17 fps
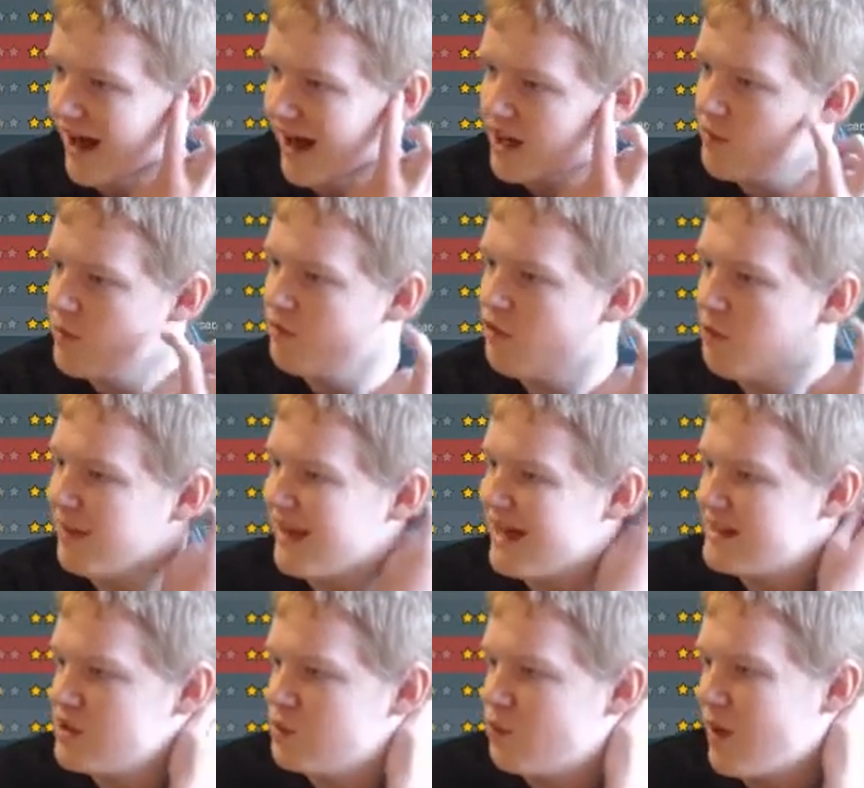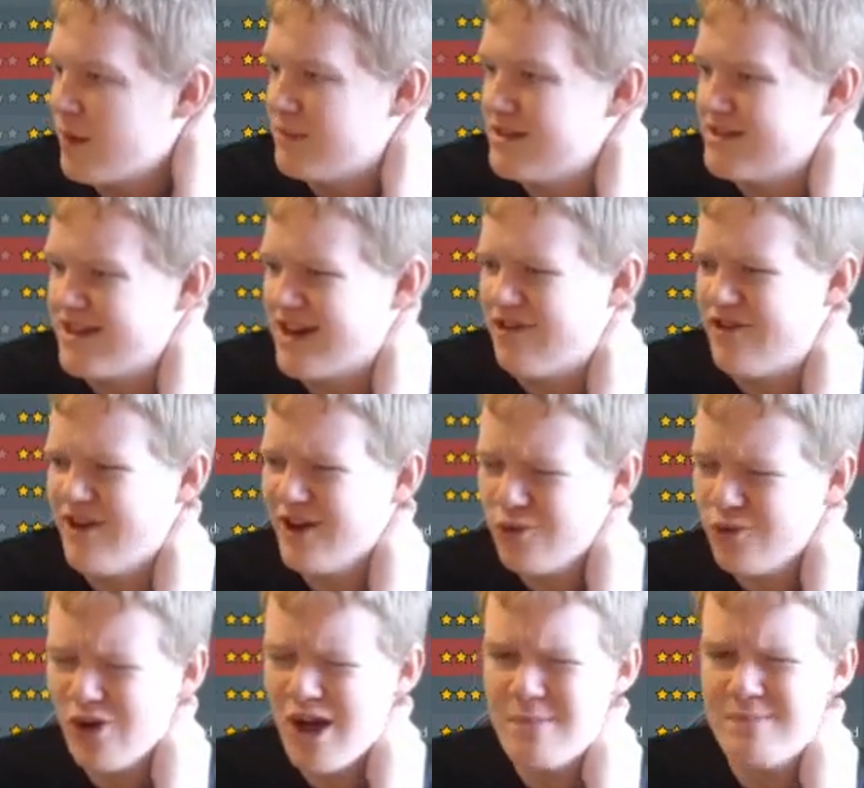Wagnerman replaces Wan-Bissaka. He
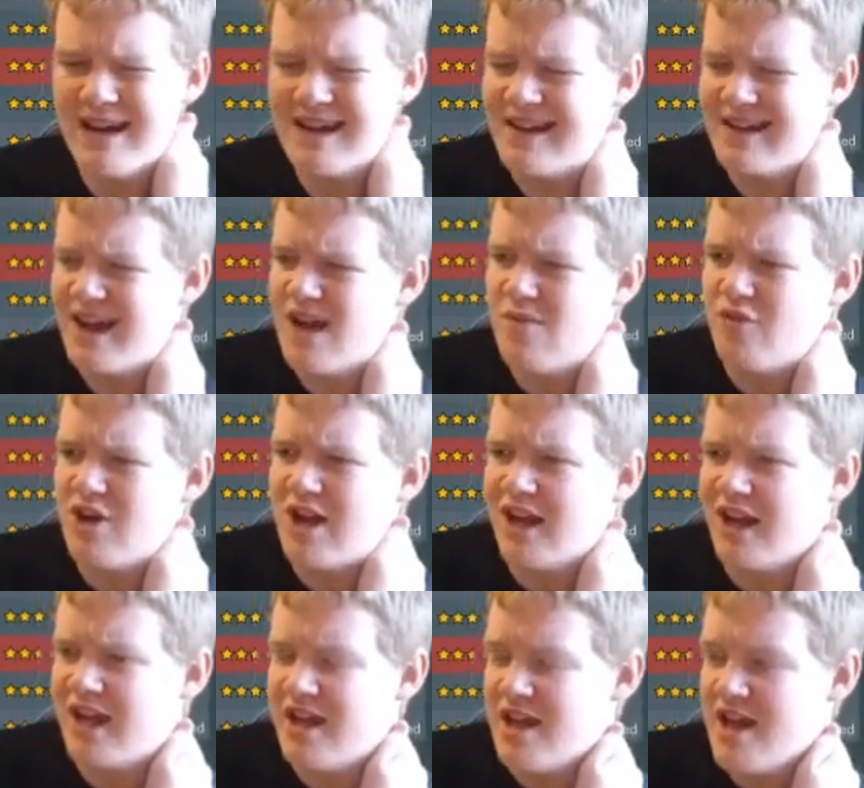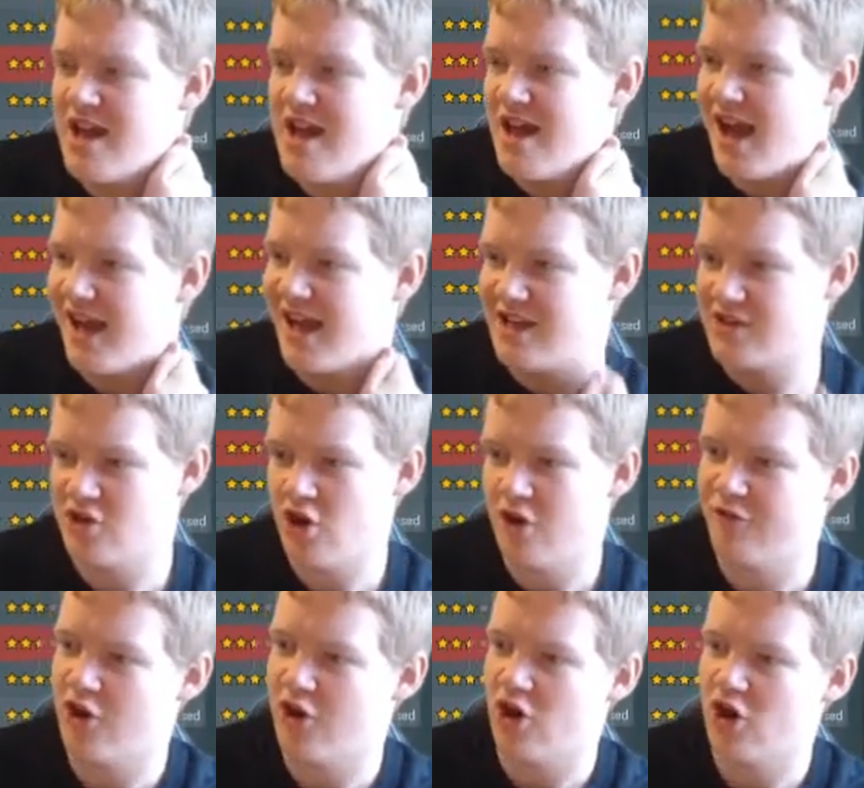had quite a bad game, really,
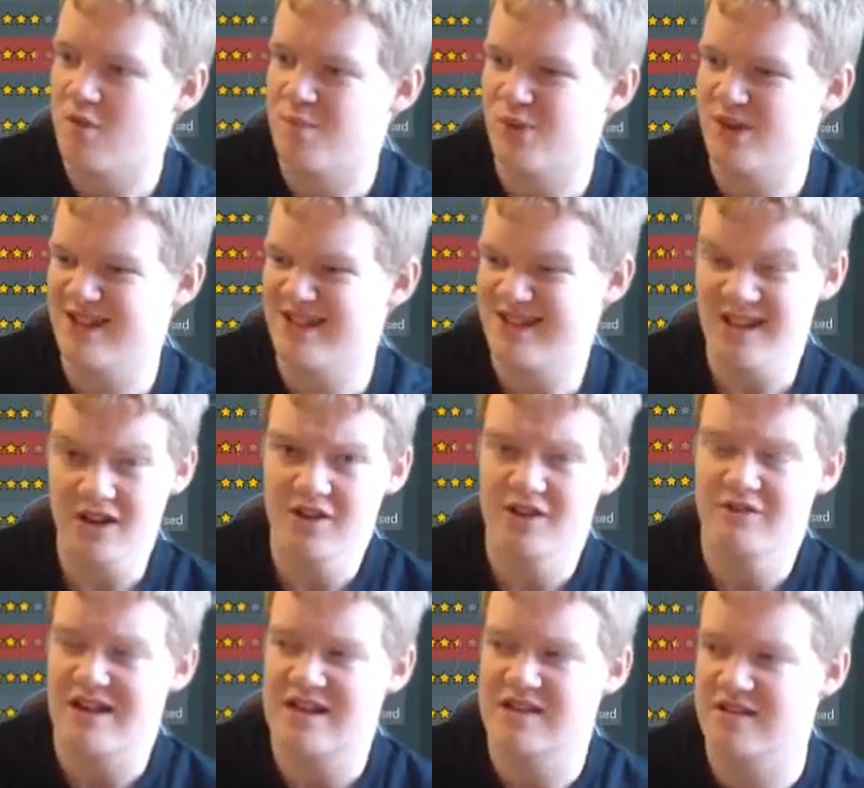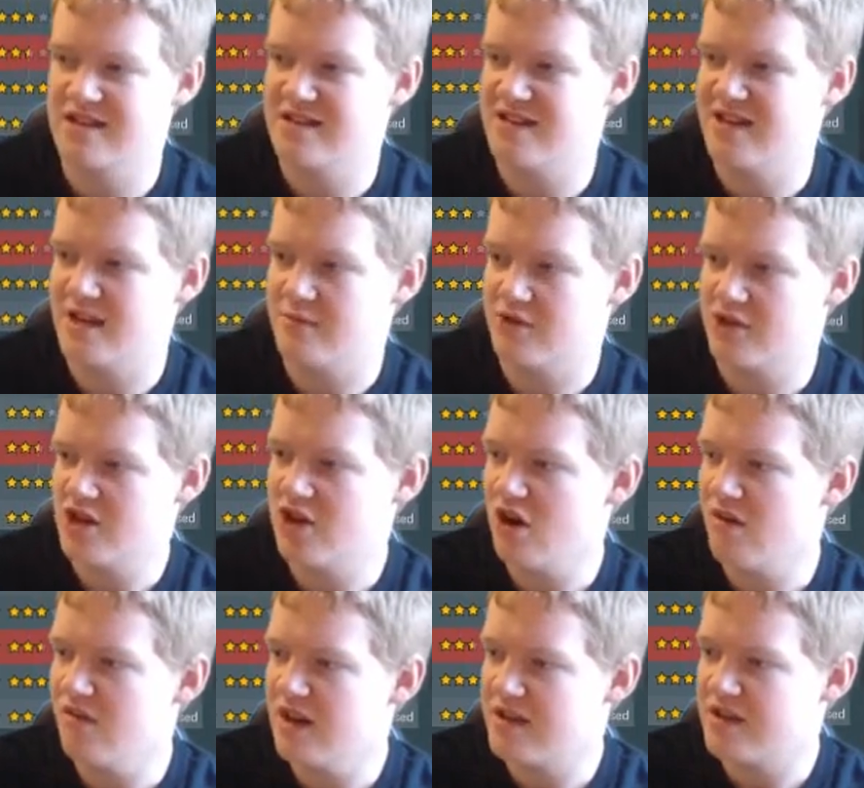against Hoffenheim, but so did the rest of the team. So you
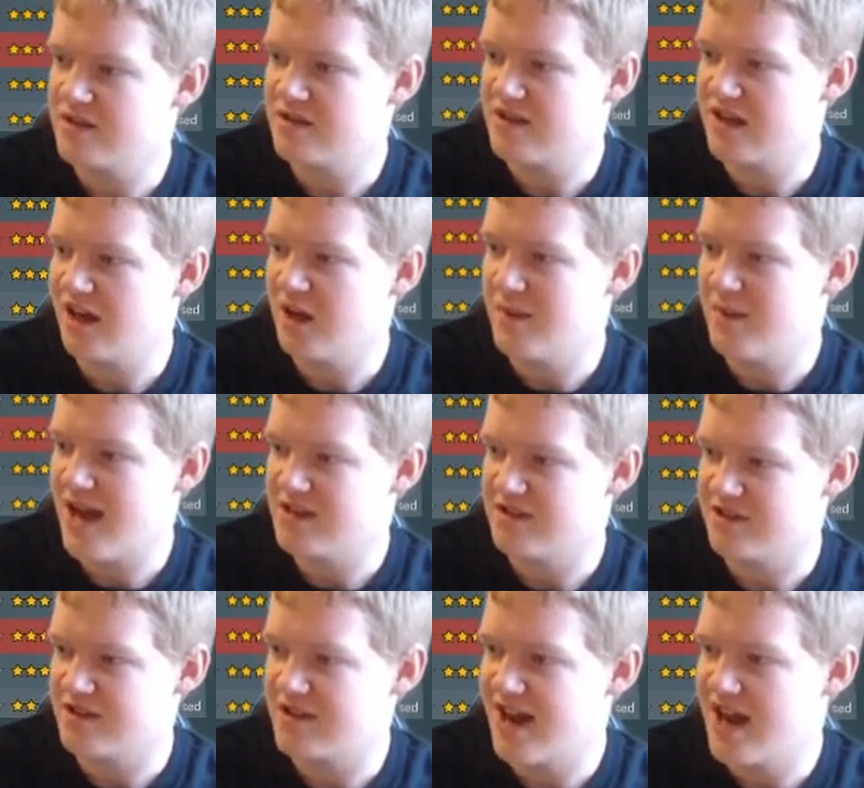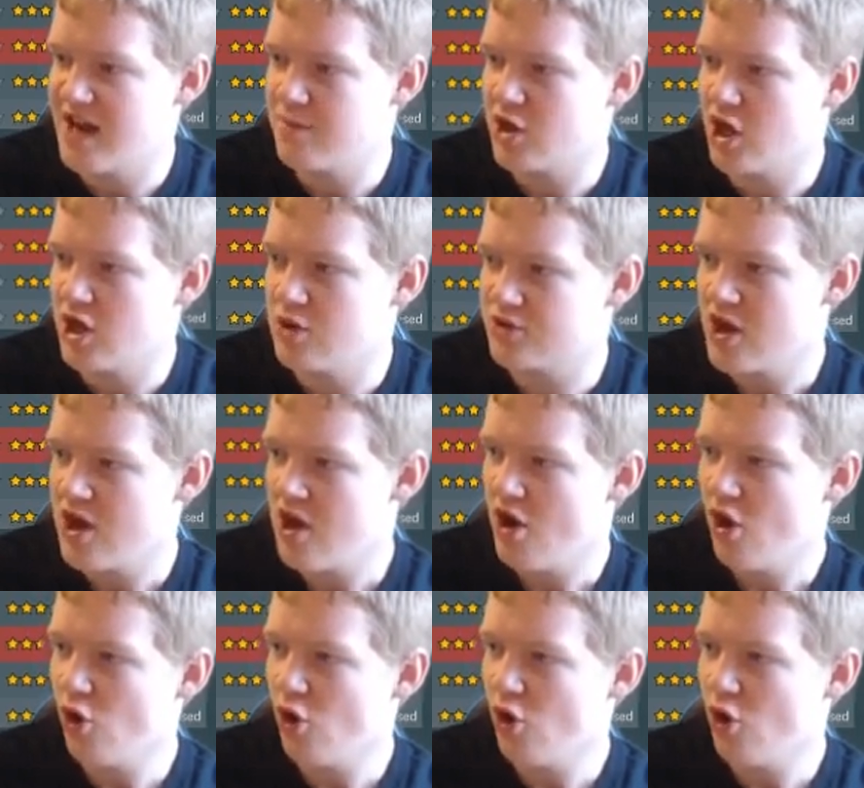can't really single him out as a scapegoat.